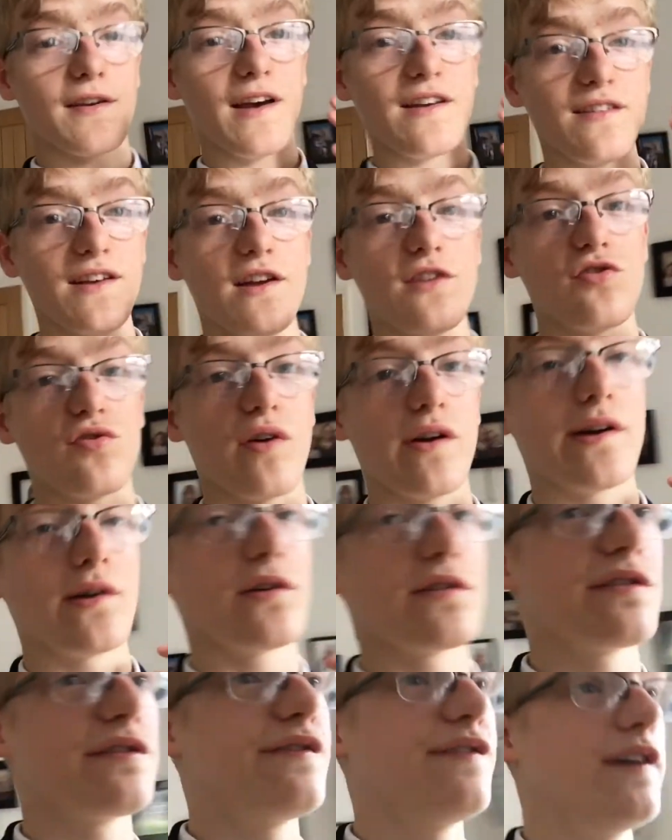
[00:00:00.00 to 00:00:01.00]
guys, later on I'm
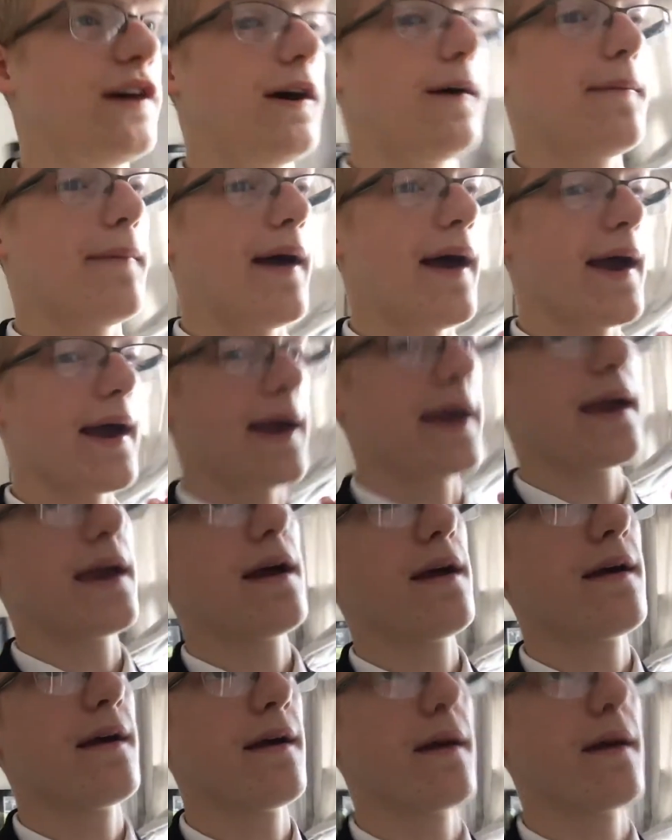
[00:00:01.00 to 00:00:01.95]
going to film a